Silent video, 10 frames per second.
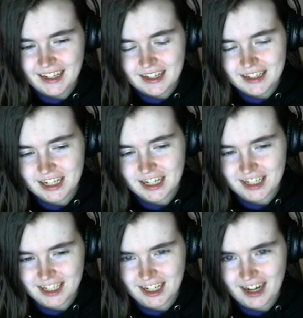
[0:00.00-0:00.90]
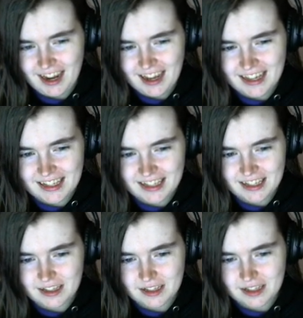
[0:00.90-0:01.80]
Jeez, guys!
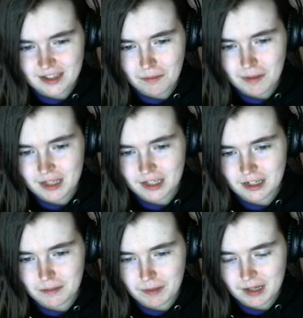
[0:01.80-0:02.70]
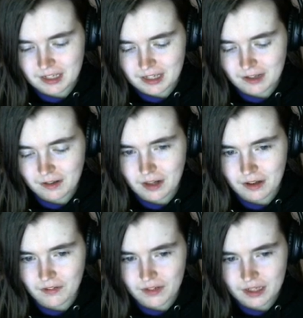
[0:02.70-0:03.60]
Don't make such a big deal out
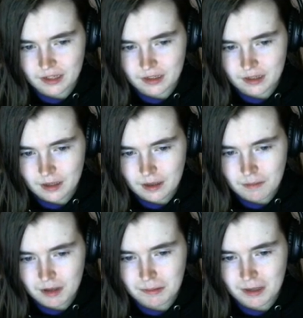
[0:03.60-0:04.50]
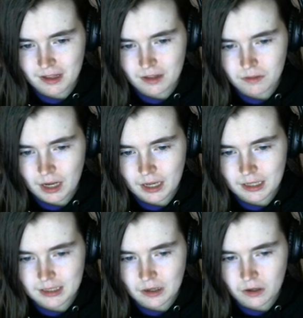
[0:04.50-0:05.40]
of it. It must be a little
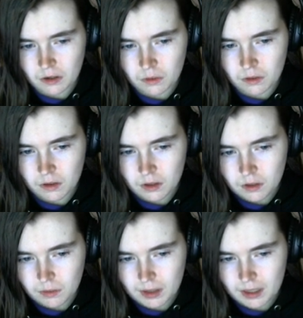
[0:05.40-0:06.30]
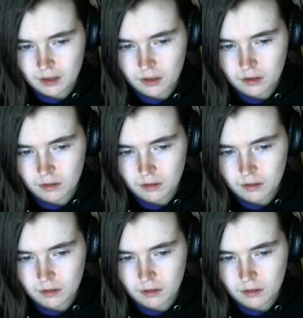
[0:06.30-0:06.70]
nice, though. Well,